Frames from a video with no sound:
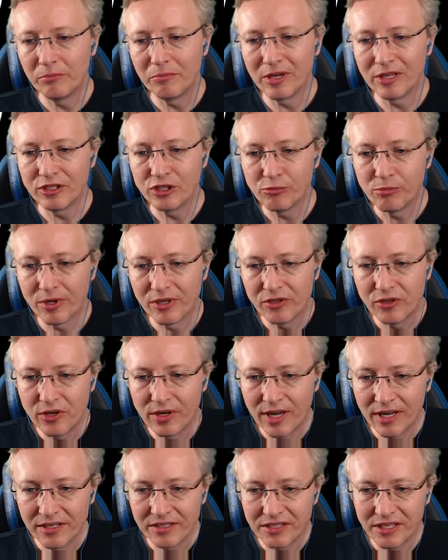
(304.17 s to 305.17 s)
much, but you
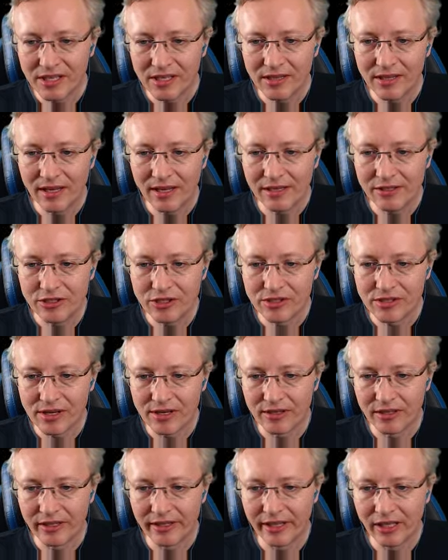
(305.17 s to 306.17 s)
can see the edges
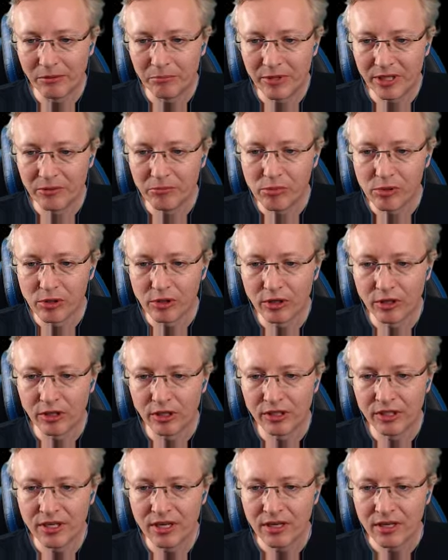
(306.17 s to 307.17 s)
are a little bit
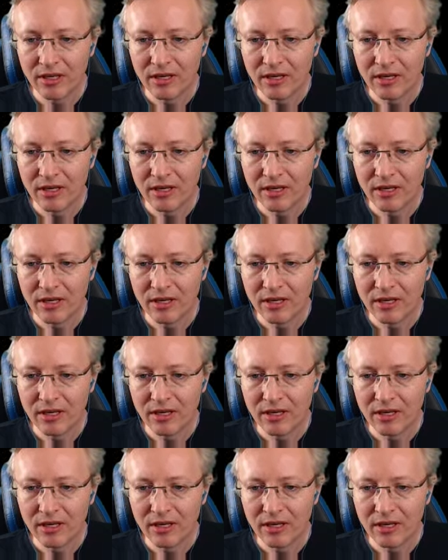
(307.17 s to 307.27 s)
blurred,